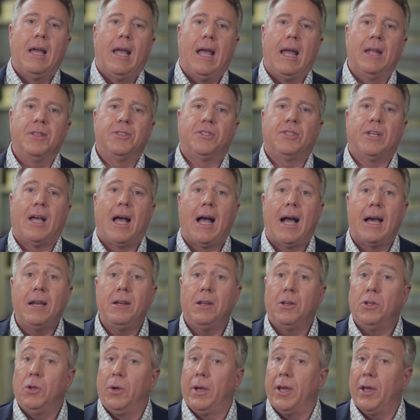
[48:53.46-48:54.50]
Inside,
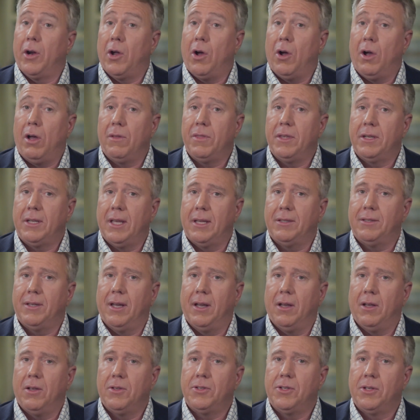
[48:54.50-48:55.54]
you'll get all the
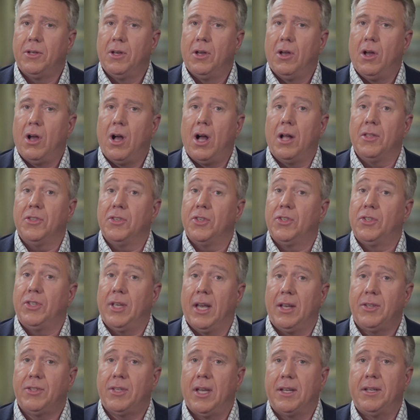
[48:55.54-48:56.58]
details on
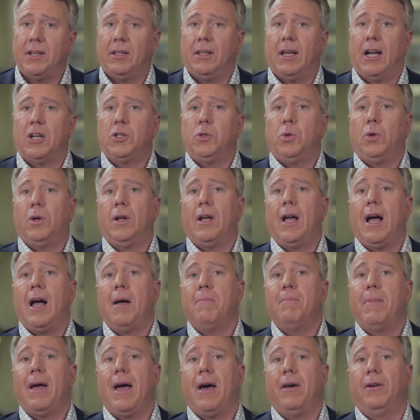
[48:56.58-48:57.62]
6 intellectual
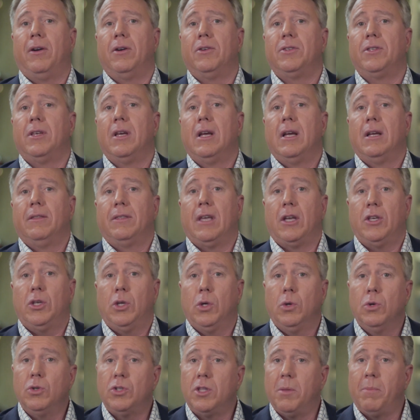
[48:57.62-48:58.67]
compounders that
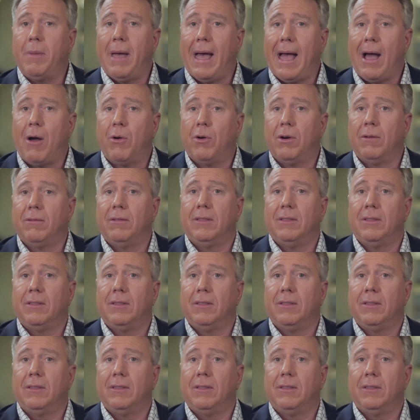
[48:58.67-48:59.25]
use the power of